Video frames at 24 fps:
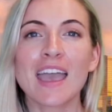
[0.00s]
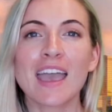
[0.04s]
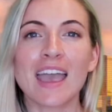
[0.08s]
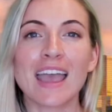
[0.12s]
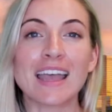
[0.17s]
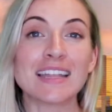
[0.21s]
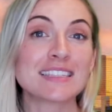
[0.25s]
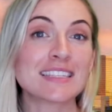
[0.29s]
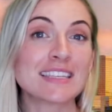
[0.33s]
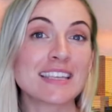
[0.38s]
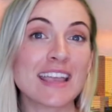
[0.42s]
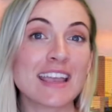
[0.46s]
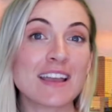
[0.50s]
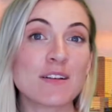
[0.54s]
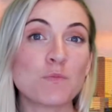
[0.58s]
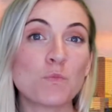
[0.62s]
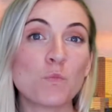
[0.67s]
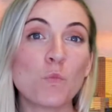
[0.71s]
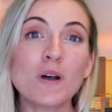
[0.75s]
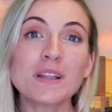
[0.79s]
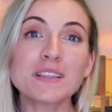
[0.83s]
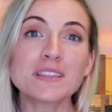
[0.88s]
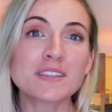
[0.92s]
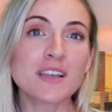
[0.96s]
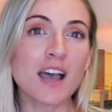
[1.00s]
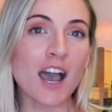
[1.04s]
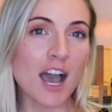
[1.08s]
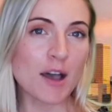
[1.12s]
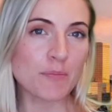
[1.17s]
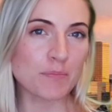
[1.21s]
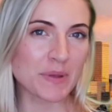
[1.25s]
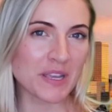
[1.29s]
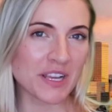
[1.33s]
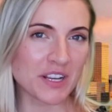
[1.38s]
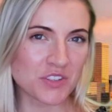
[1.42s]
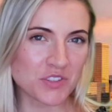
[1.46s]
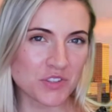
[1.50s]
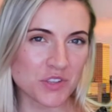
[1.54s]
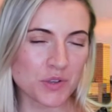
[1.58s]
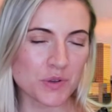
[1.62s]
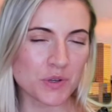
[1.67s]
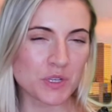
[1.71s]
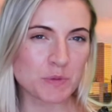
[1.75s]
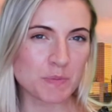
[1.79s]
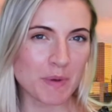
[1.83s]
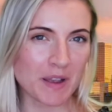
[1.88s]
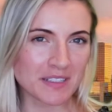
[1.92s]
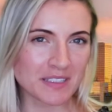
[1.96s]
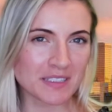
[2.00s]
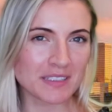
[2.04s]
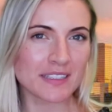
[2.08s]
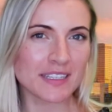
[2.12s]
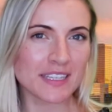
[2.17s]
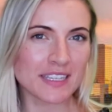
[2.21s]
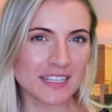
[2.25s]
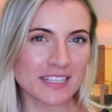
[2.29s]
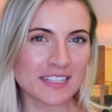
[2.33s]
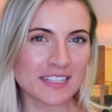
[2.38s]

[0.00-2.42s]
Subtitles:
And Sam, what topics do you expect to lead the